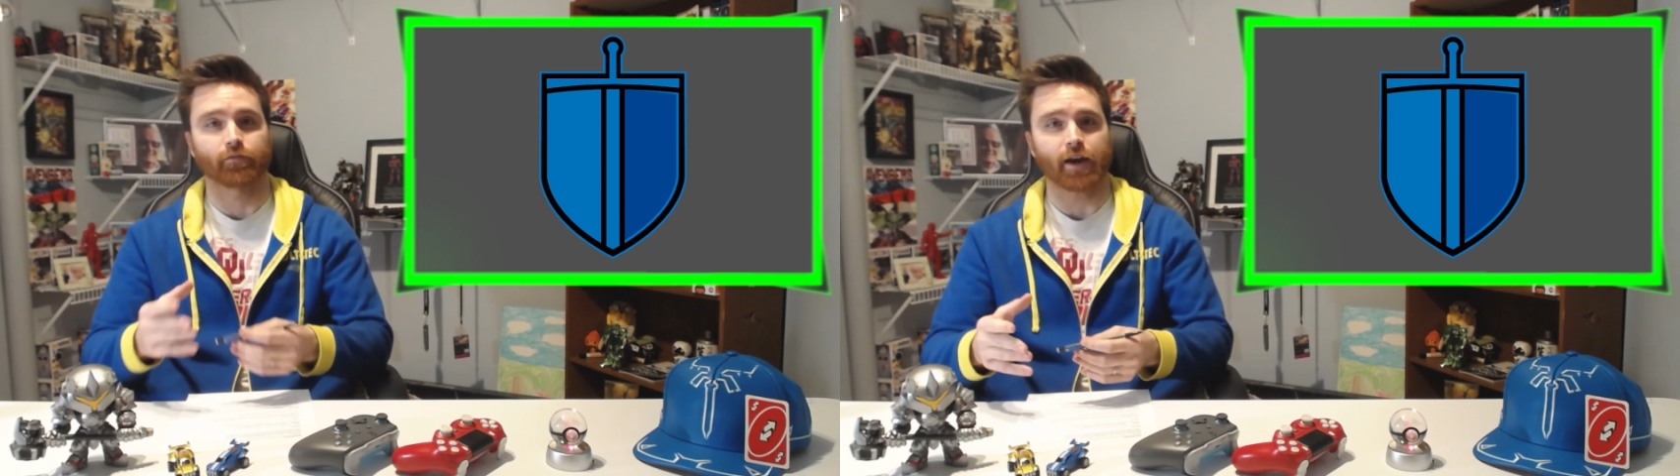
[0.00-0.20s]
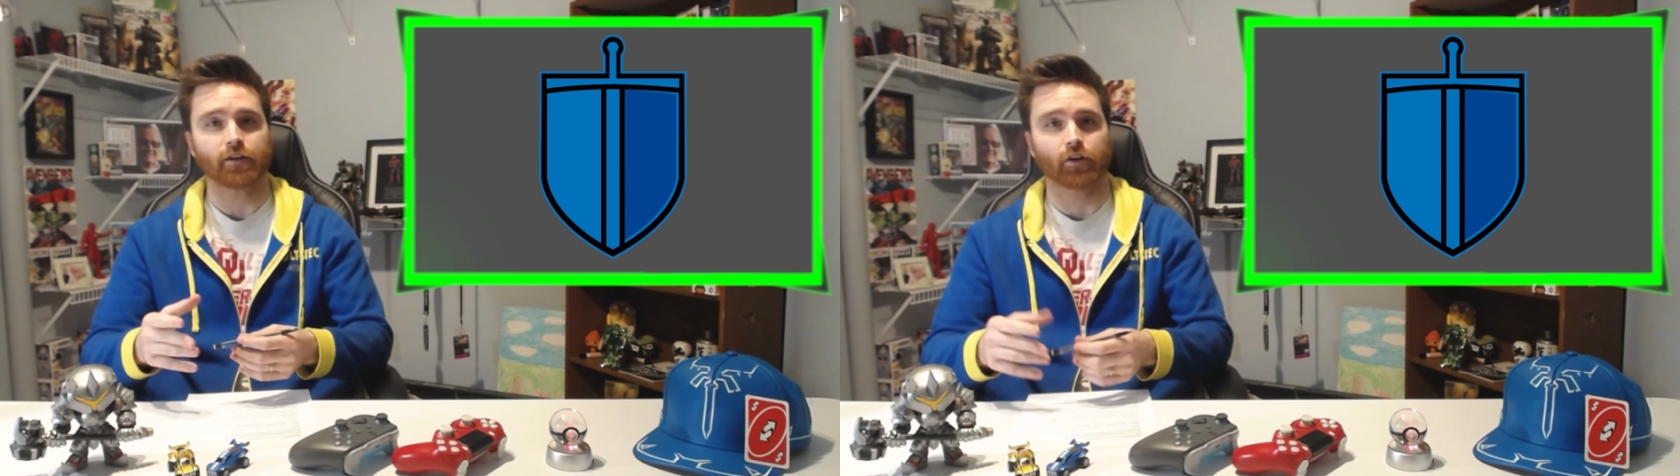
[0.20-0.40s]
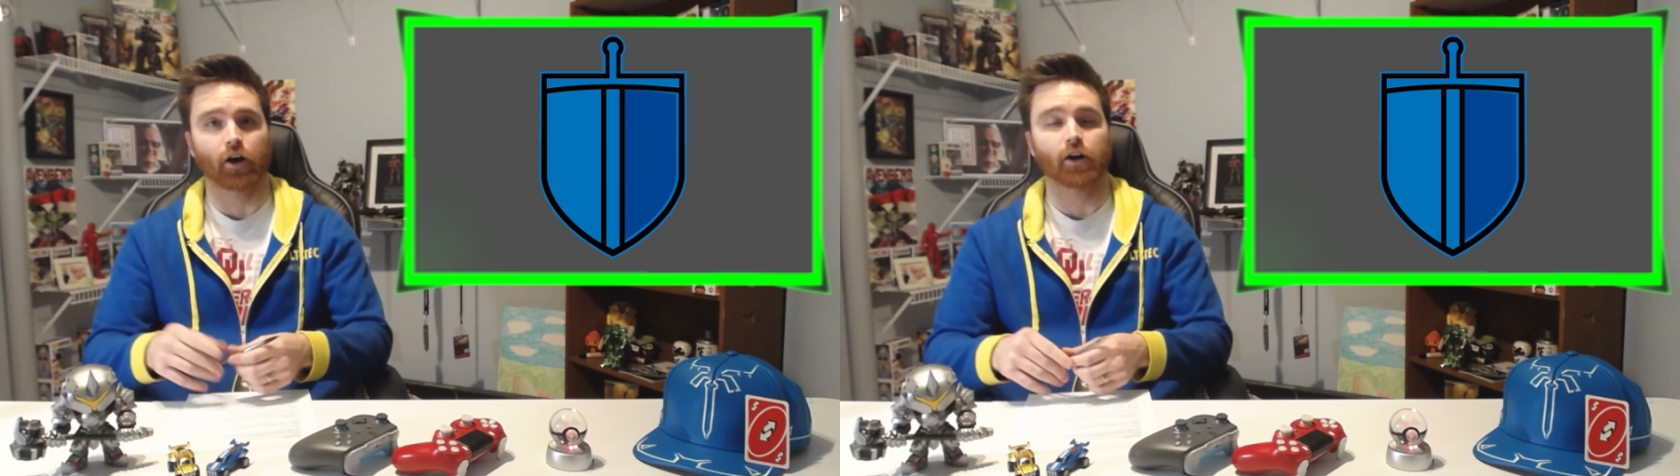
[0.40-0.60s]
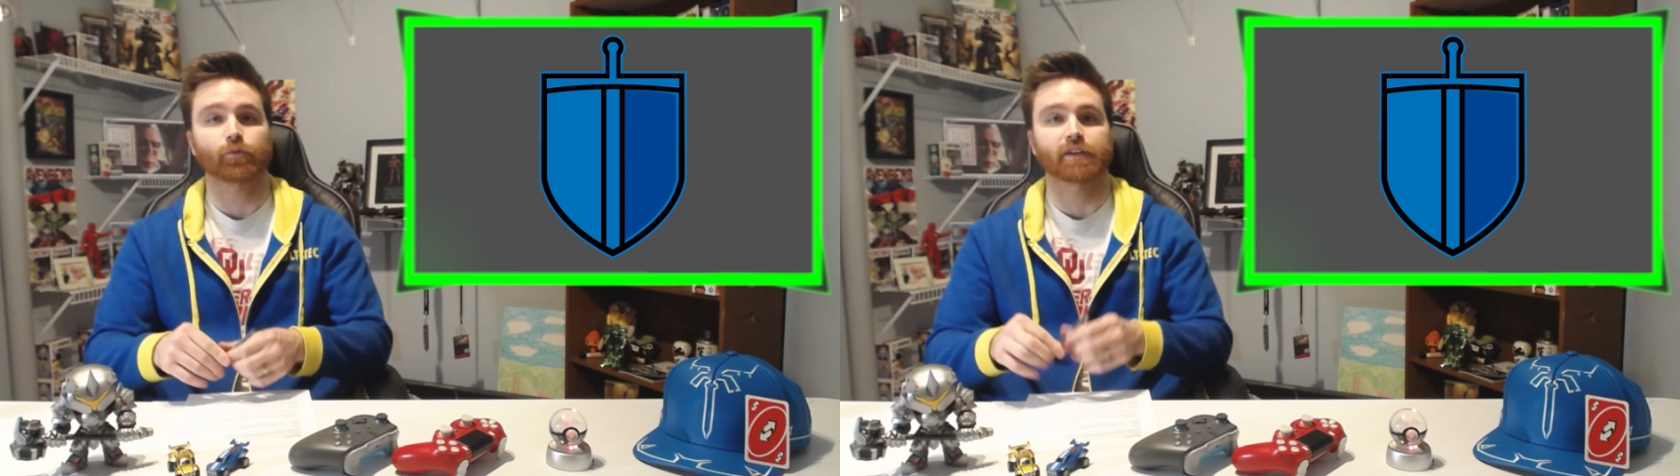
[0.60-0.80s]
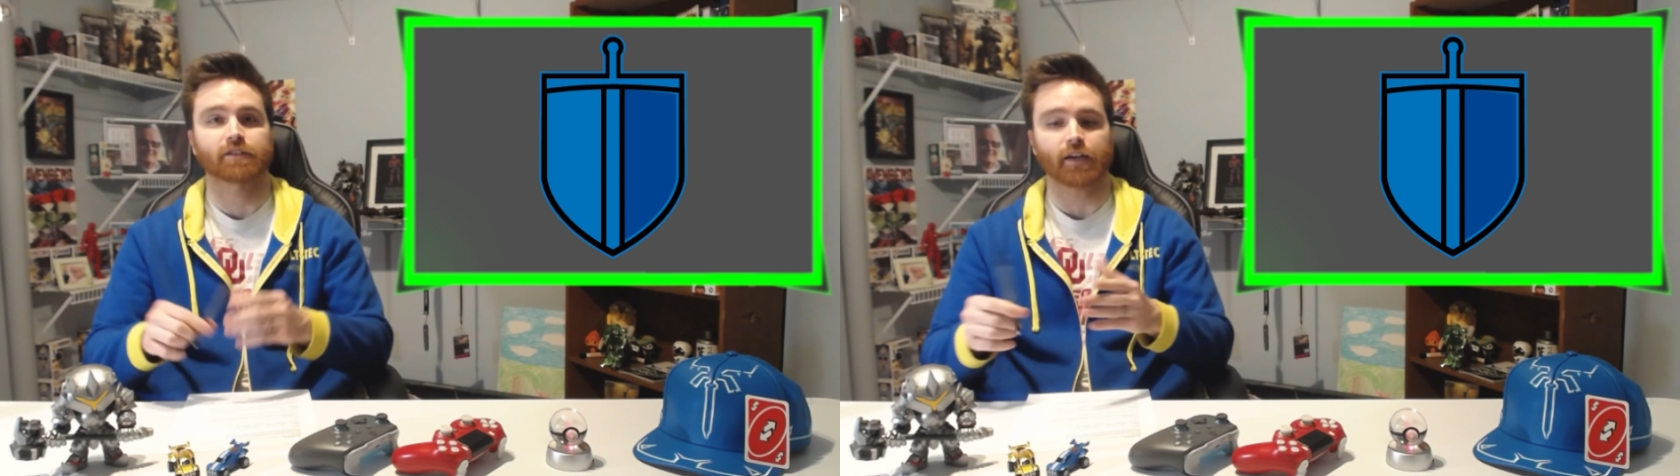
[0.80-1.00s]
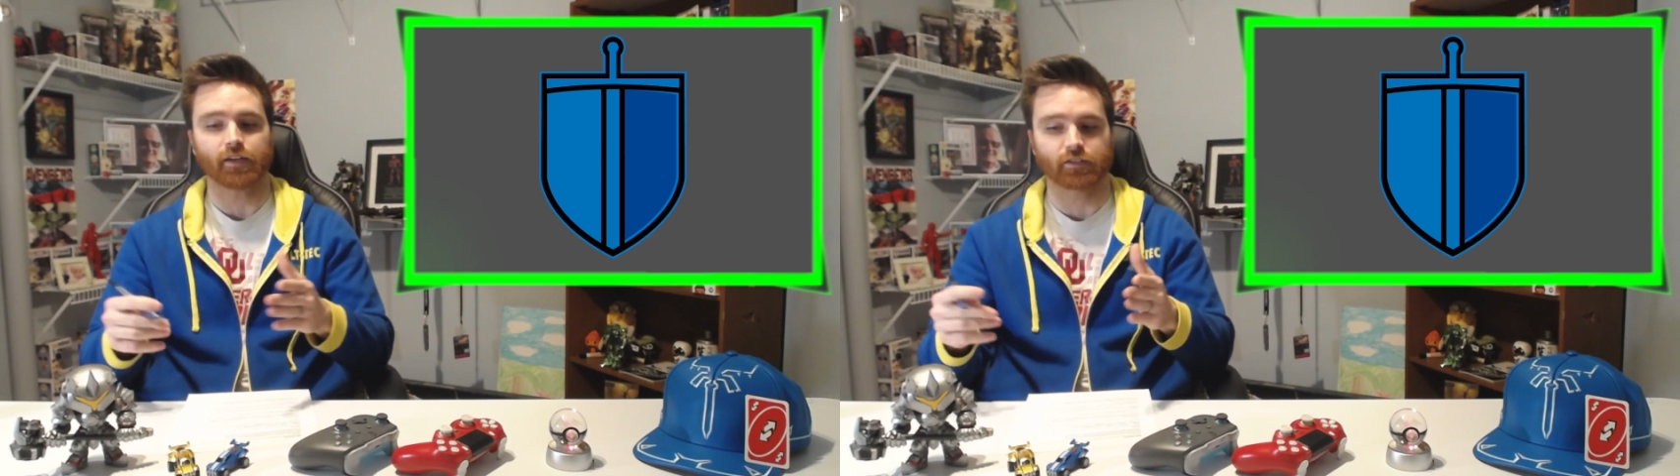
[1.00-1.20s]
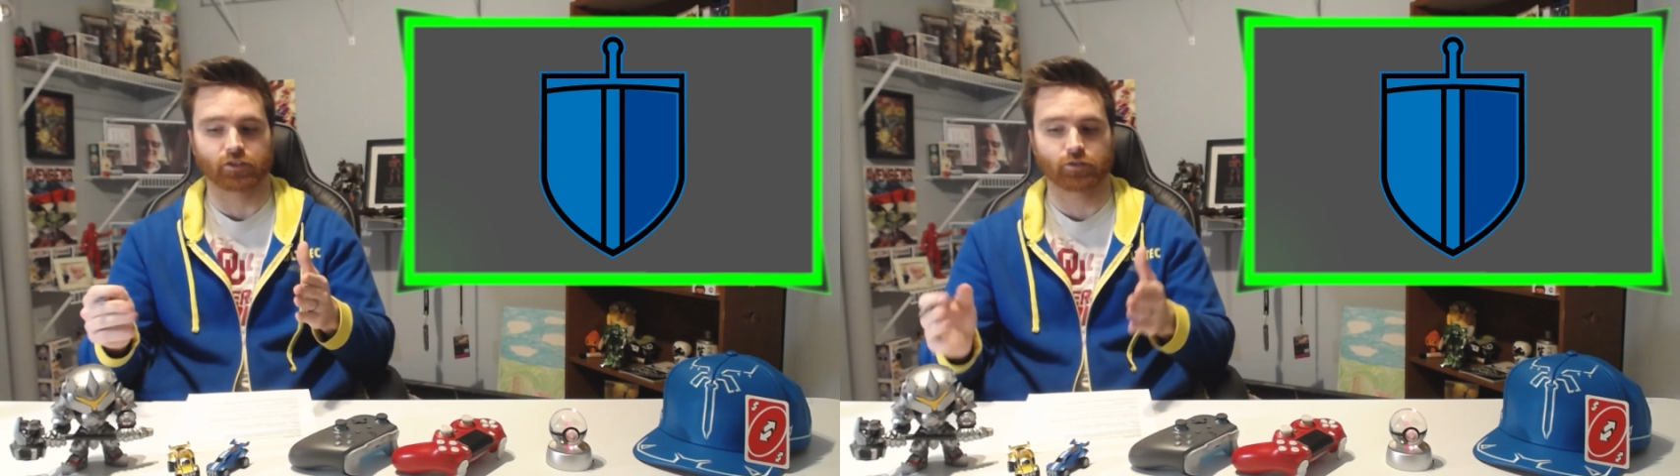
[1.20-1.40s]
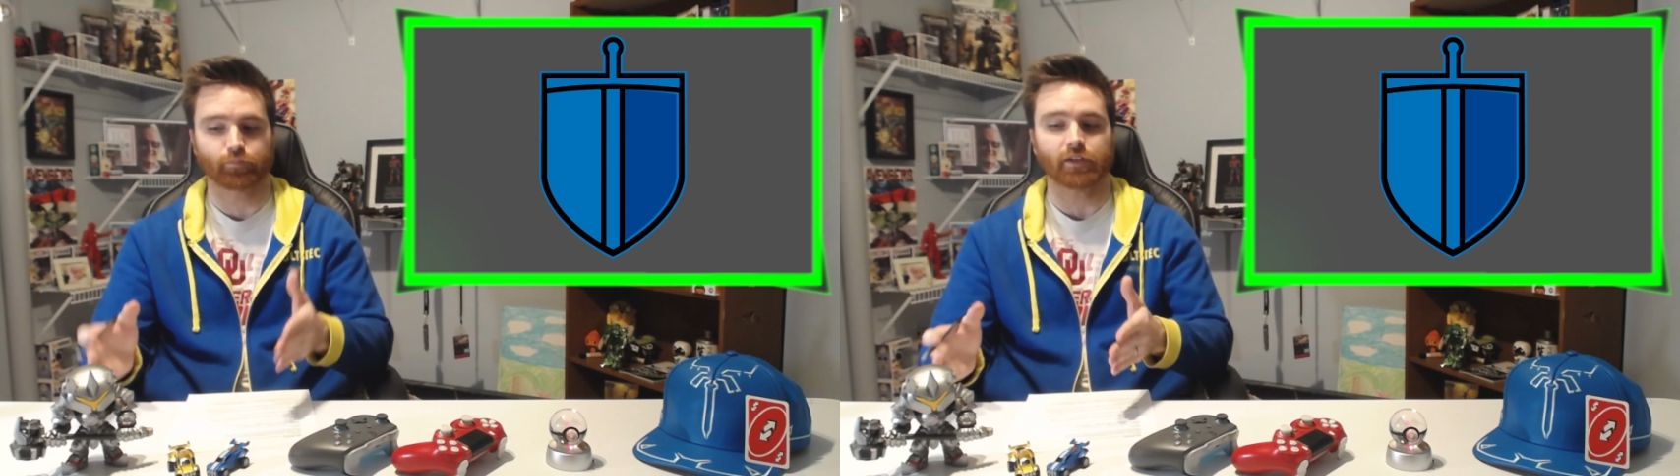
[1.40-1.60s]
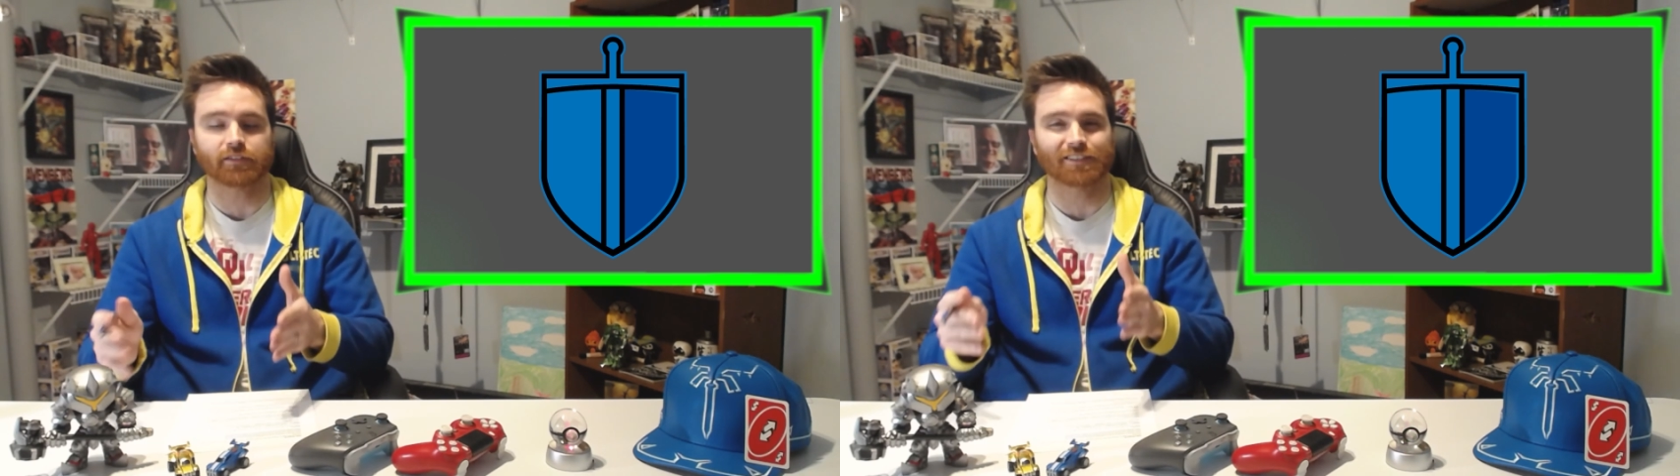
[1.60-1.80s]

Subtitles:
Vanguard, we decided to split